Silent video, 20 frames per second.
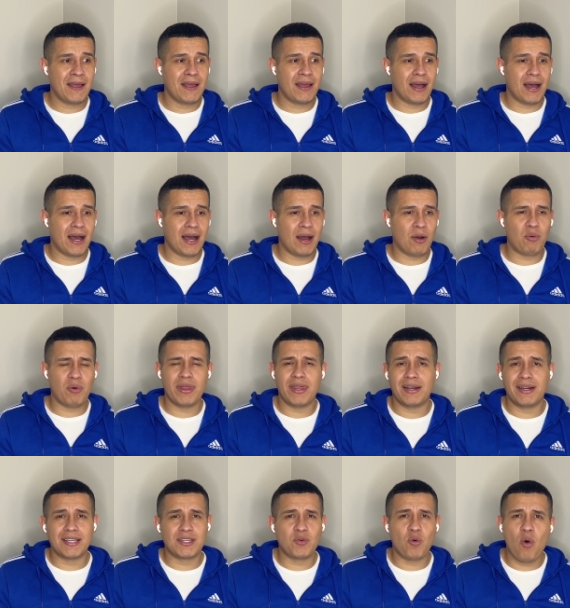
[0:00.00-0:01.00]
uh, whether
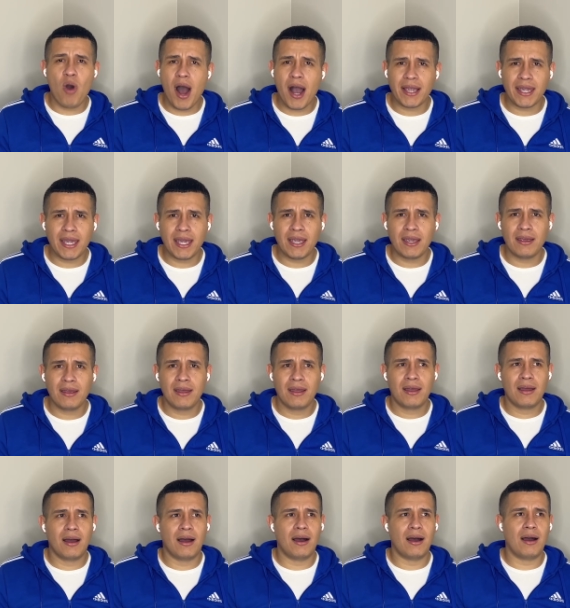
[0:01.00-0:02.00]
it's walking,
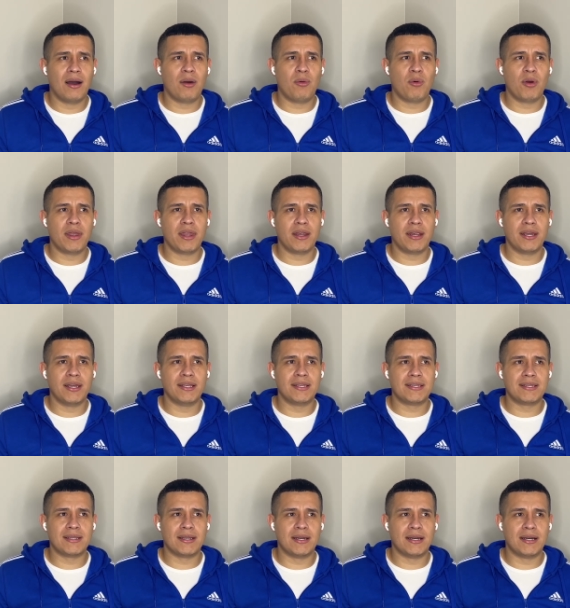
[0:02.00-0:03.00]
uh, whether
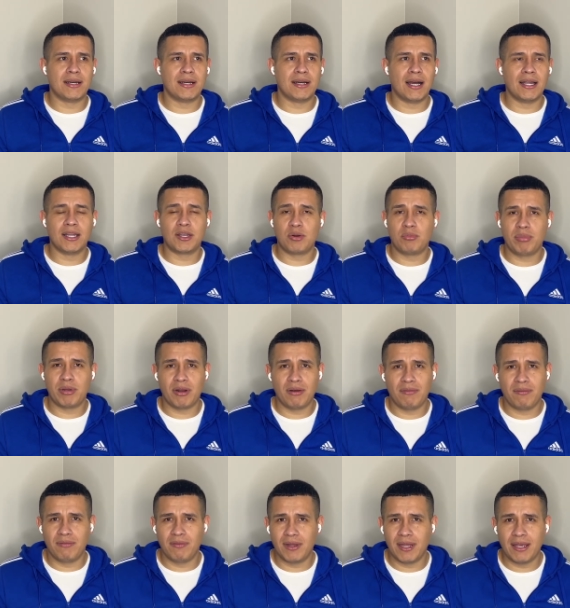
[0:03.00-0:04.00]
it's uh, a little bit of
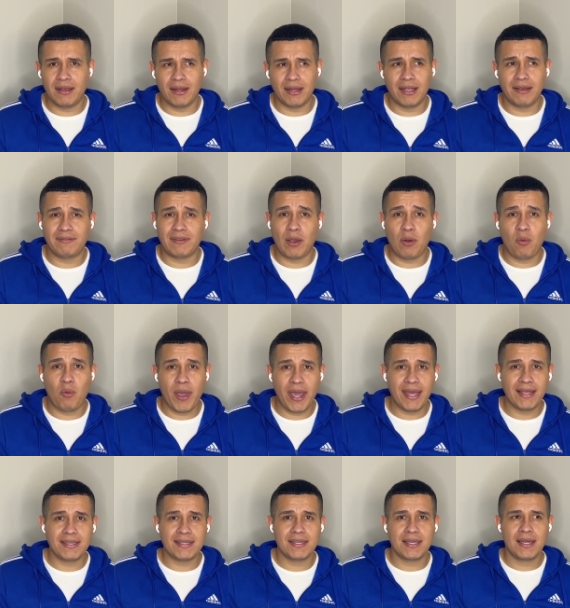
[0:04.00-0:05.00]
lifting
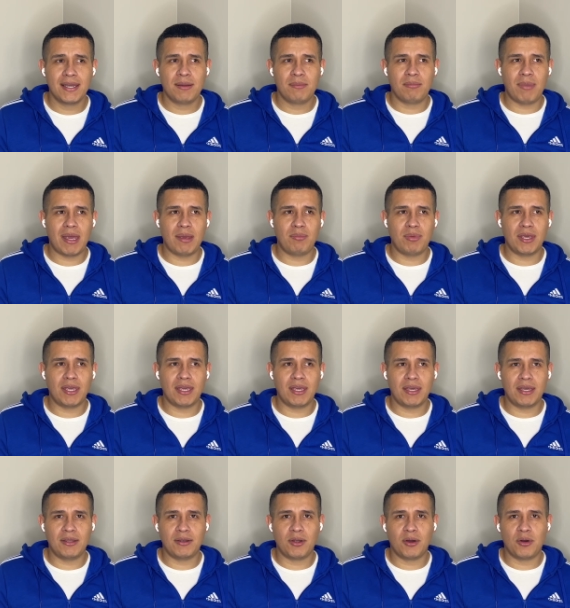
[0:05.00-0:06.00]
weights, maybe
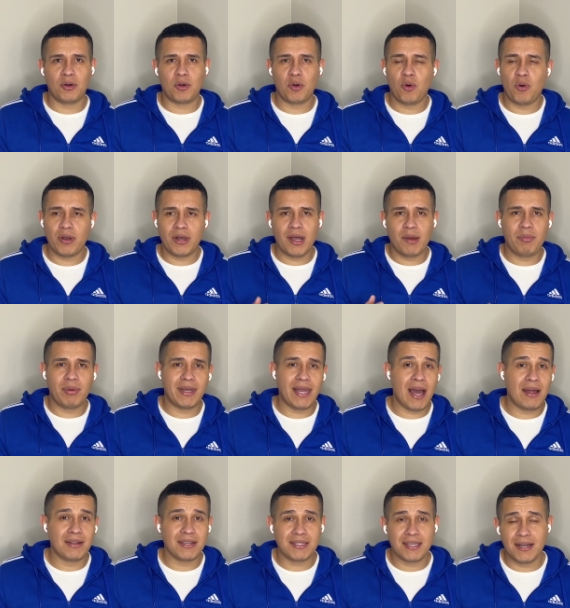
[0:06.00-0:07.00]
you know going up and down
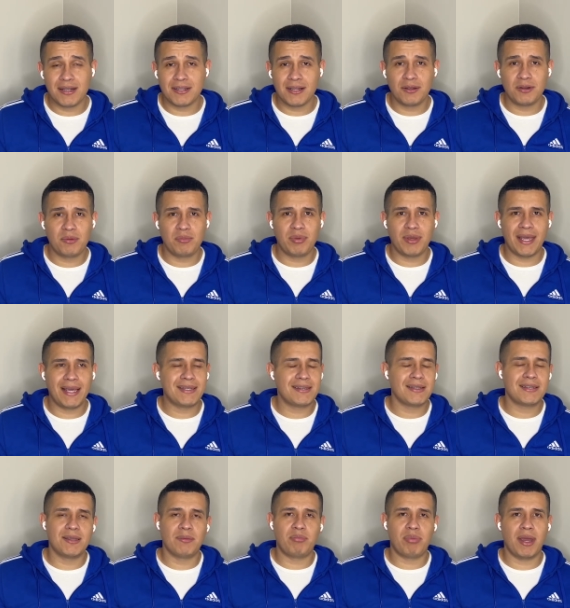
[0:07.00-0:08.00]
the stairs a little bit. It just
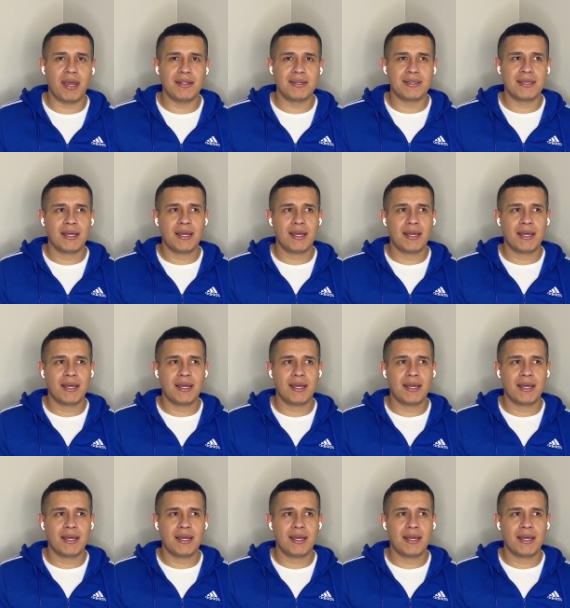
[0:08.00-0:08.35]
depends.